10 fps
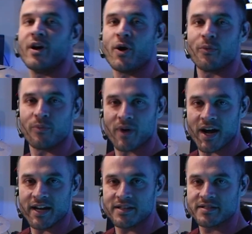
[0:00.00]
All
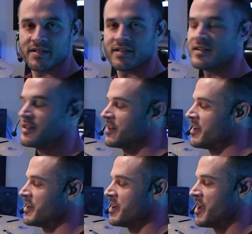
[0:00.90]
right.
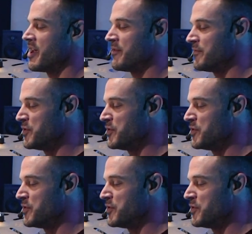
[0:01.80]
If